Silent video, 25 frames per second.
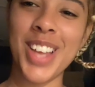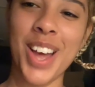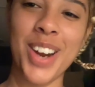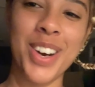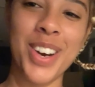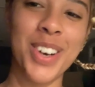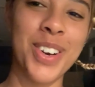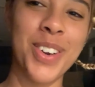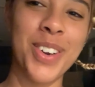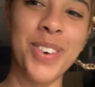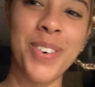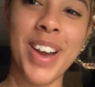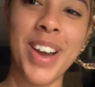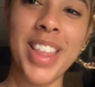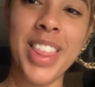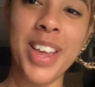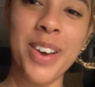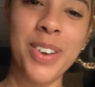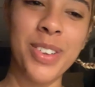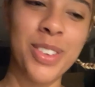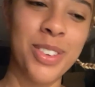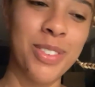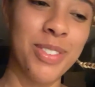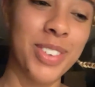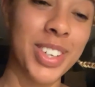I don't know why that
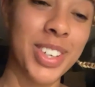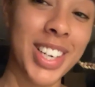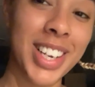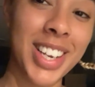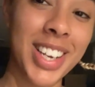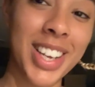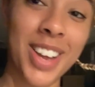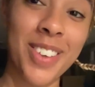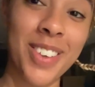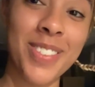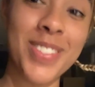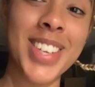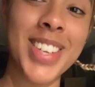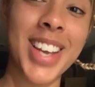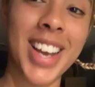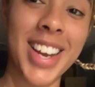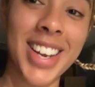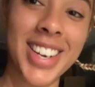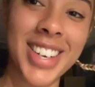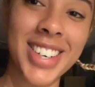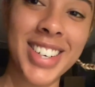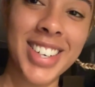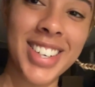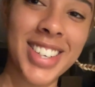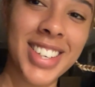was funny. I'm
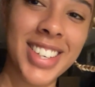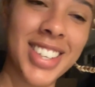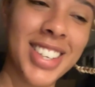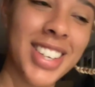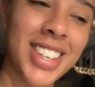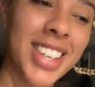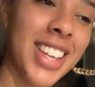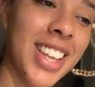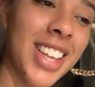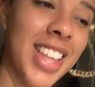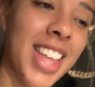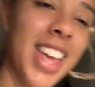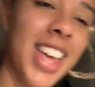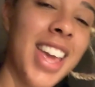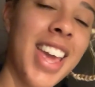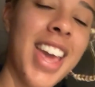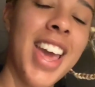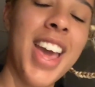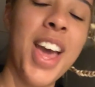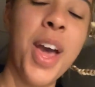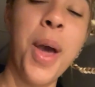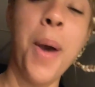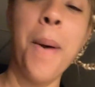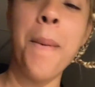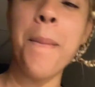tired.
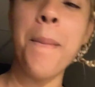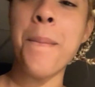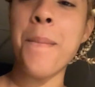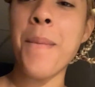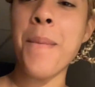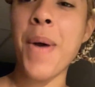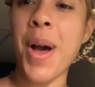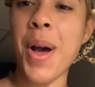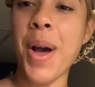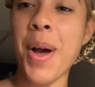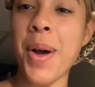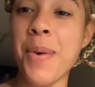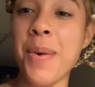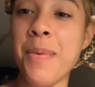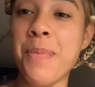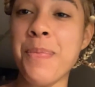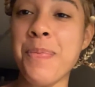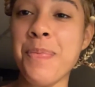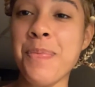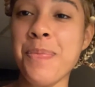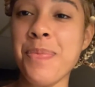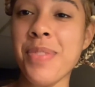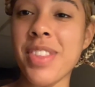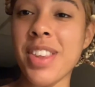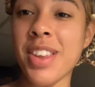
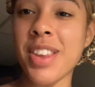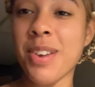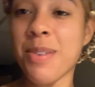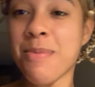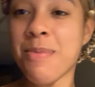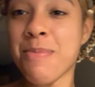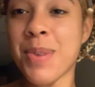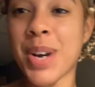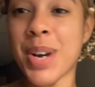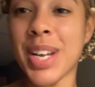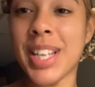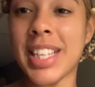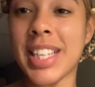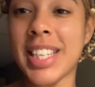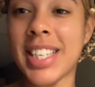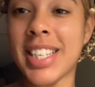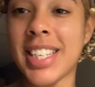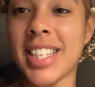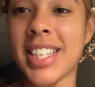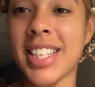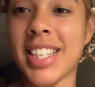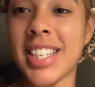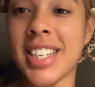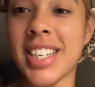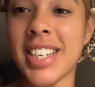Um, but
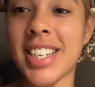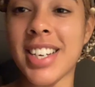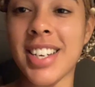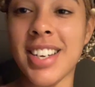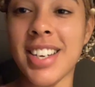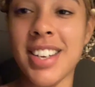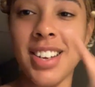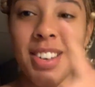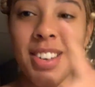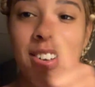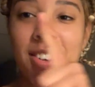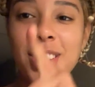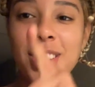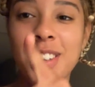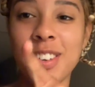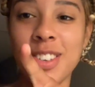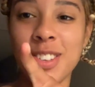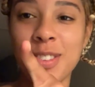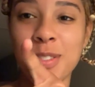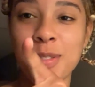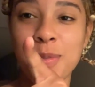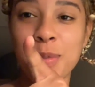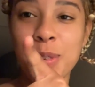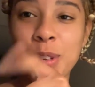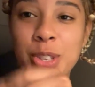
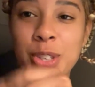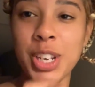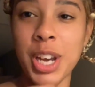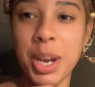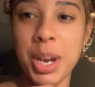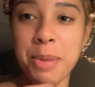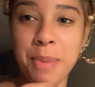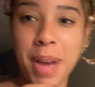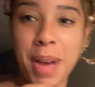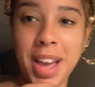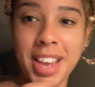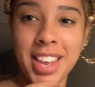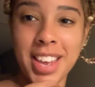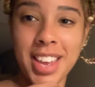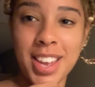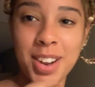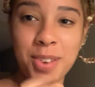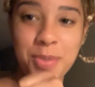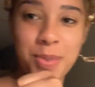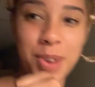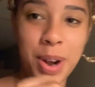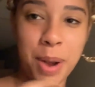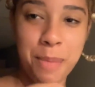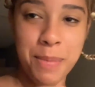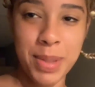we'll check back
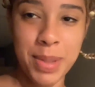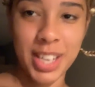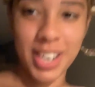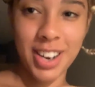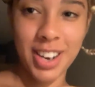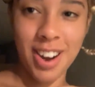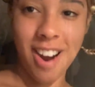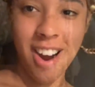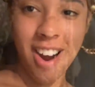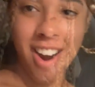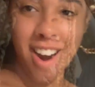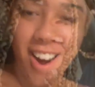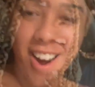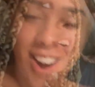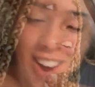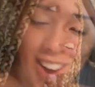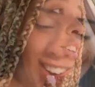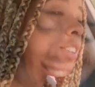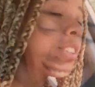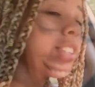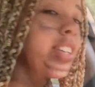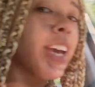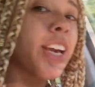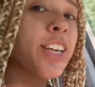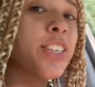in when I'm in the car.
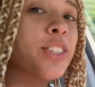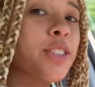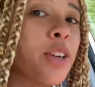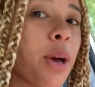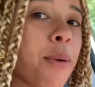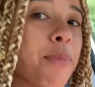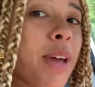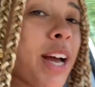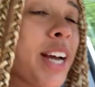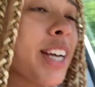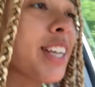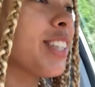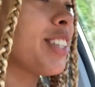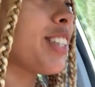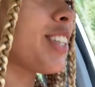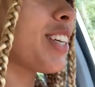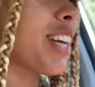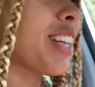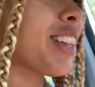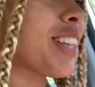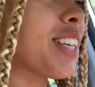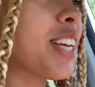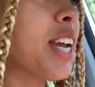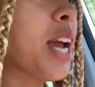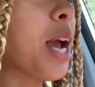Okay, so I'm not gonna look
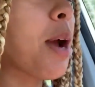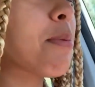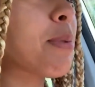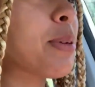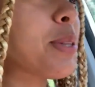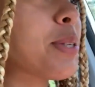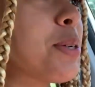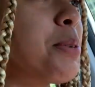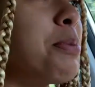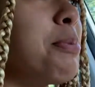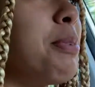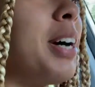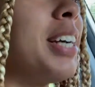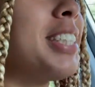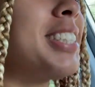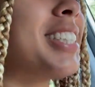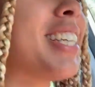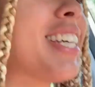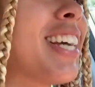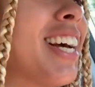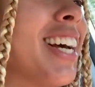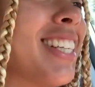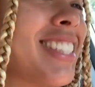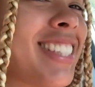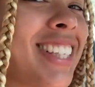at the camera too much
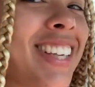because